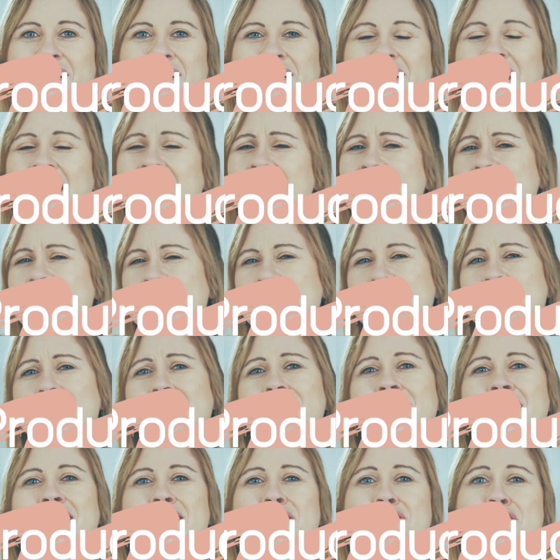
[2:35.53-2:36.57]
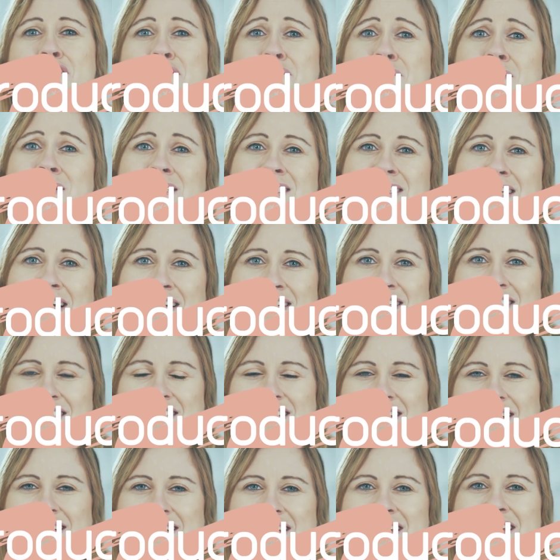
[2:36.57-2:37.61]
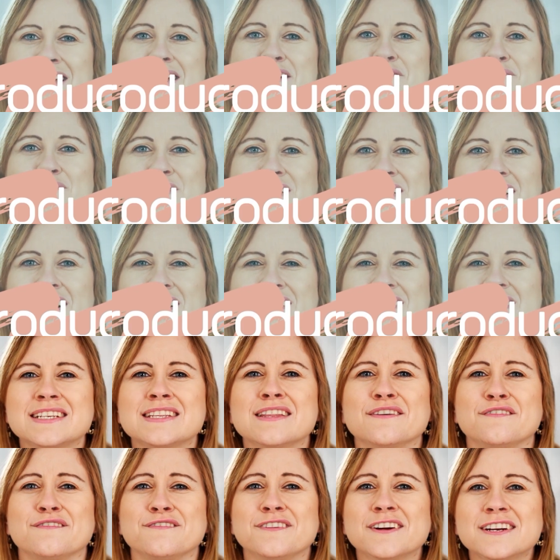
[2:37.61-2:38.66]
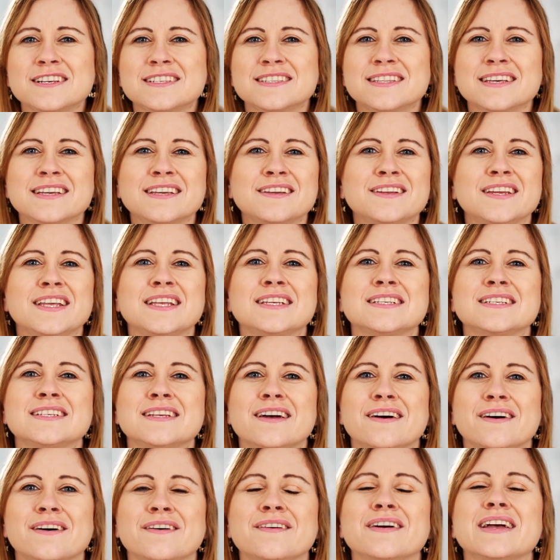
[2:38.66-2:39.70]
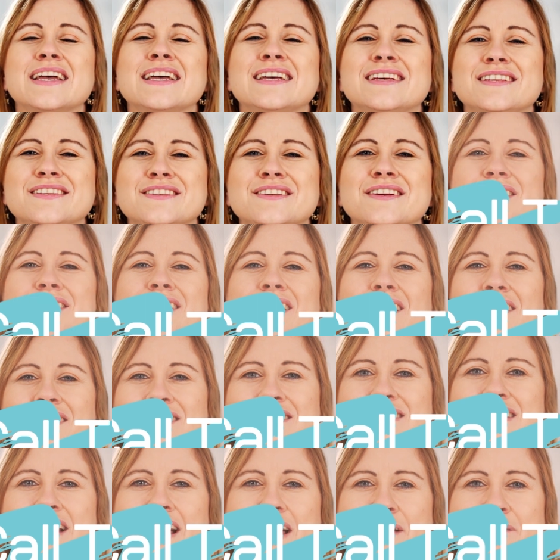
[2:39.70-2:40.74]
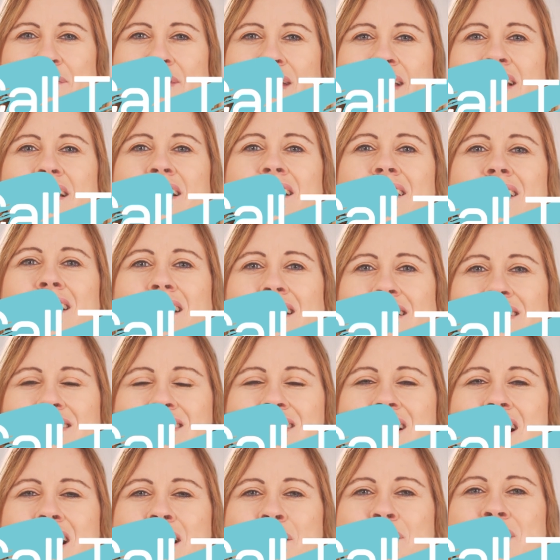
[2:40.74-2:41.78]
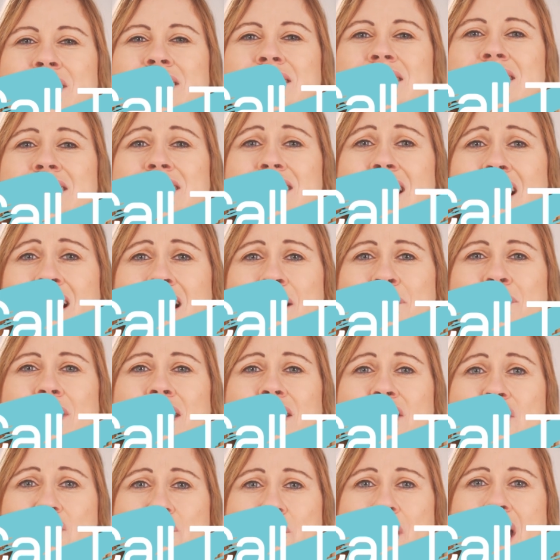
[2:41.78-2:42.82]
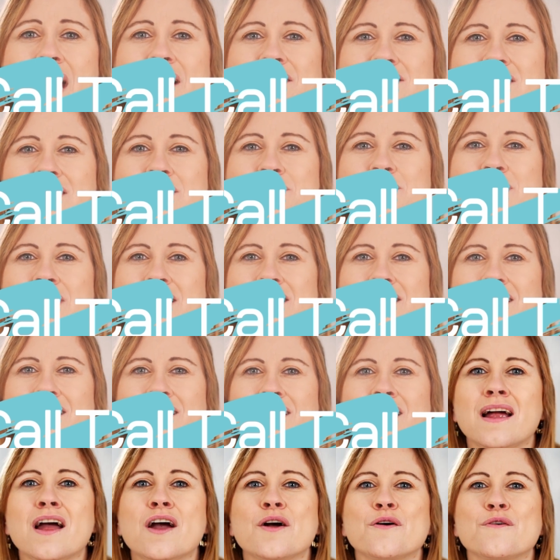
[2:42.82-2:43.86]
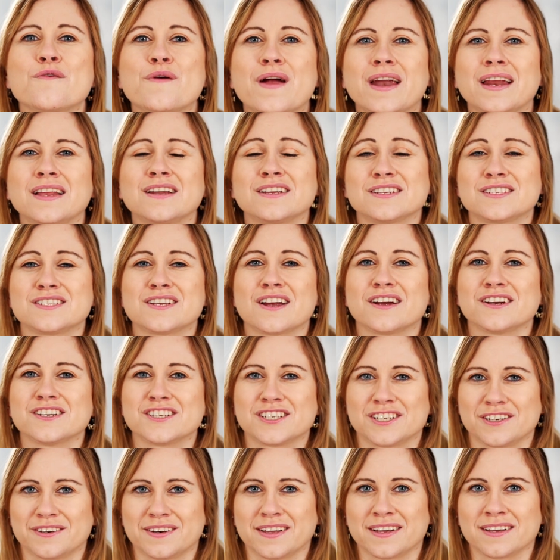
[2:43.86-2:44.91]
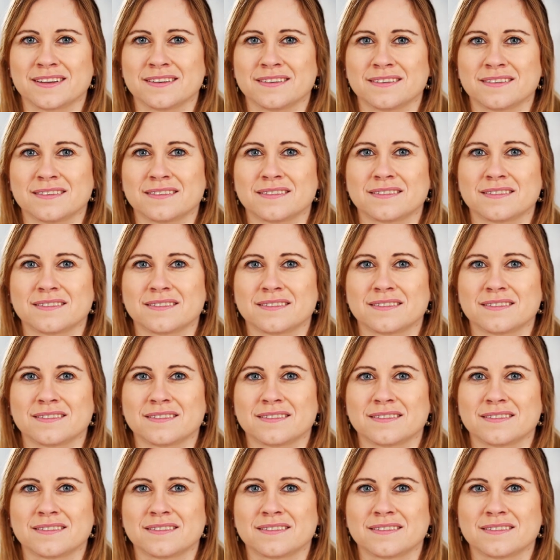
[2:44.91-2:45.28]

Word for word: Okay, now we're ready for production. In production, the first thing you need to know is your call time. Call time is the time that you have to be there ready to start shooting.